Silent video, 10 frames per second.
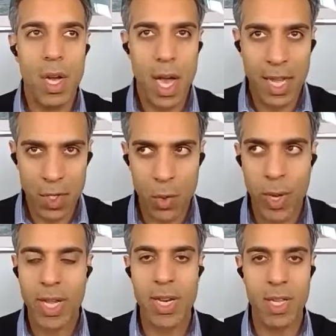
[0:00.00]
As
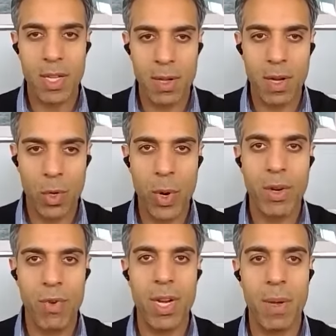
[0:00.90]
quickly quick
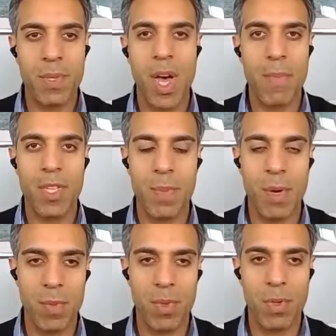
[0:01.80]
run up time as
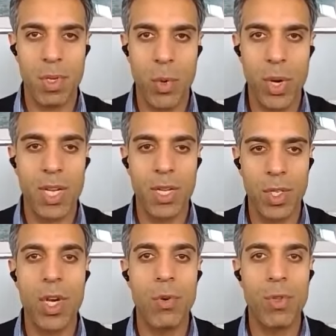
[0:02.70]
possible, quick
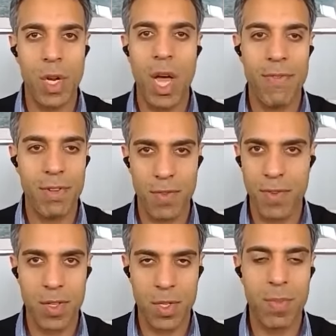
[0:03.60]
to go to live as
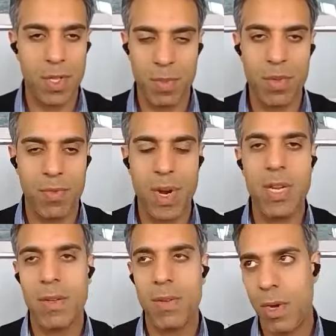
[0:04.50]
fast as possible,
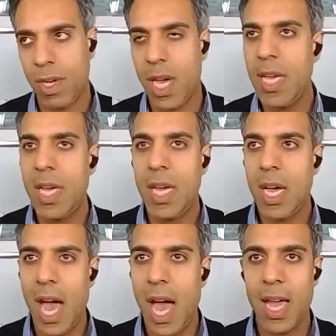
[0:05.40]
right? Okay.
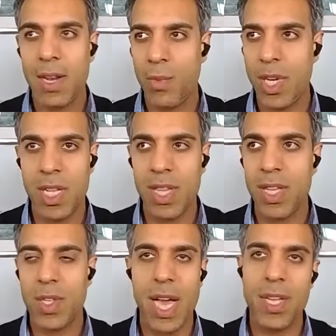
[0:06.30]
And we need
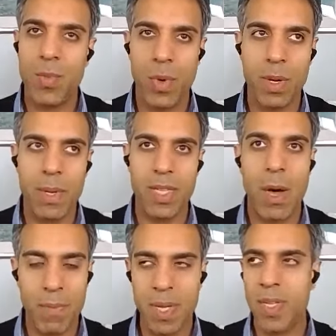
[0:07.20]
this, yes, because
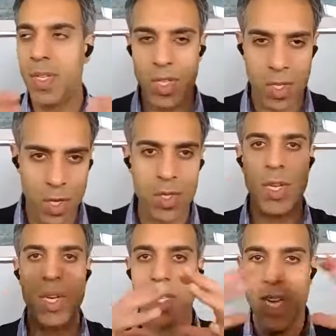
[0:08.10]
our business is
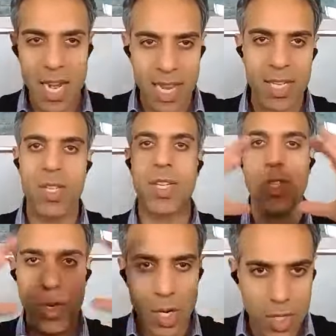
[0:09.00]
constantly scaling as a
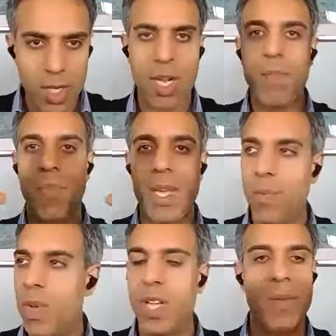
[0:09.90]
construction company.
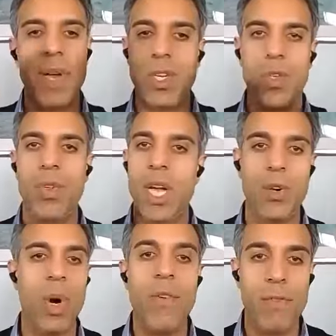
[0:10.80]
We need to make sure that
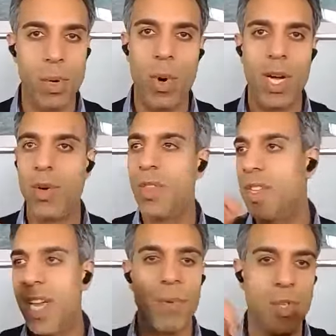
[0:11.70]
whoever we work with
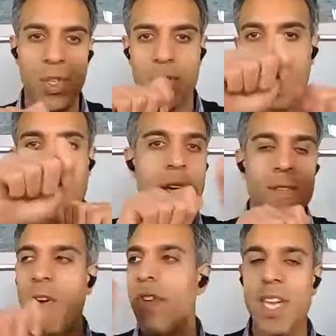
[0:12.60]
is able to just
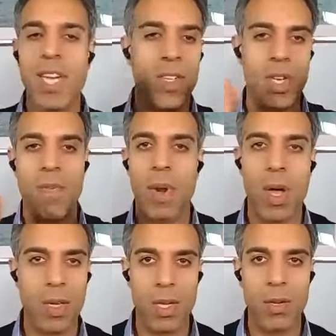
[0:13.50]
very easily
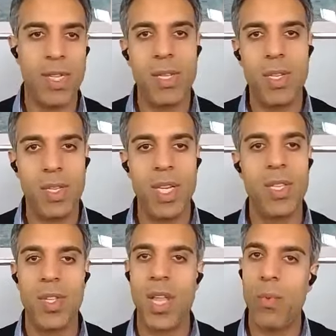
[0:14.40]
plug those centers
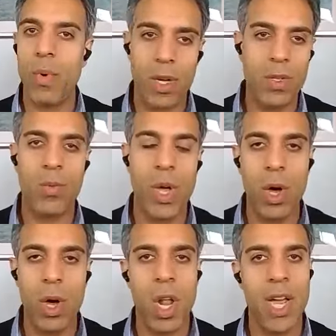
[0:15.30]
in so that we're
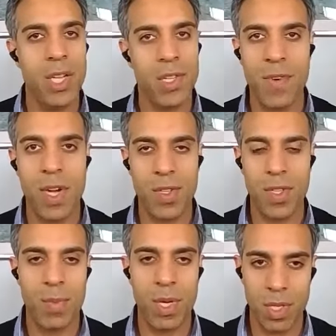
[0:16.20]
online as fast
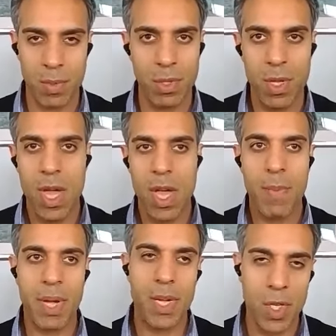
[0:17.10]
as possible.
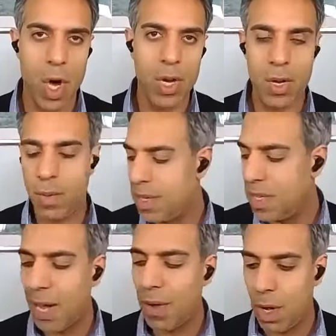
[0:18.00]
Because
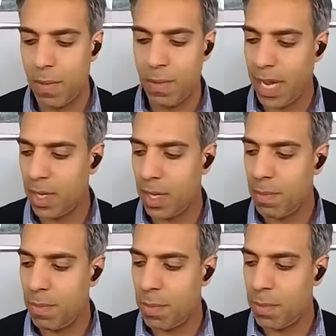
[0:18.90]
like
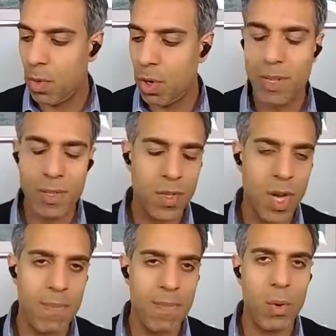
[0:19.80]
the more amount of
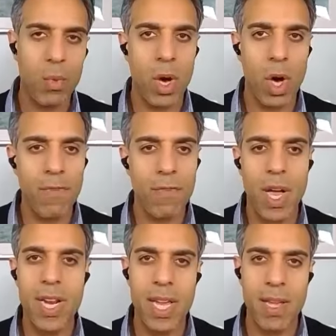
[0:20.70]
time that we are
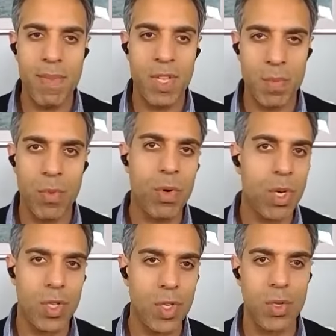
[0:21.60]
offline, it means more
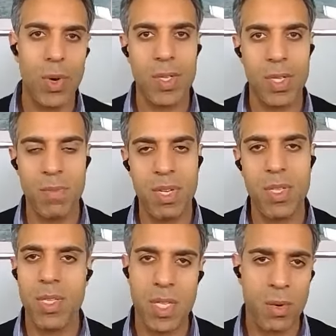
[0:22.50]
cost to us as a
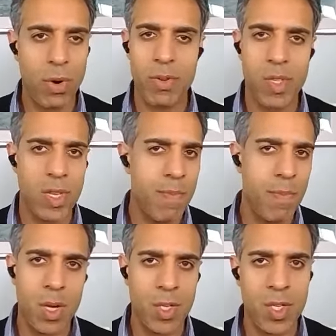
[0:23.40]
business, and we're in slim
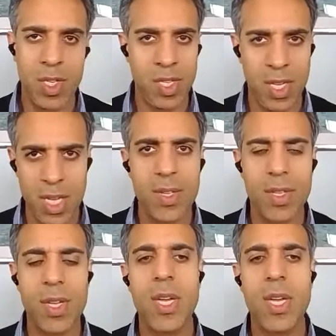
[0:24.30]
margins as it is.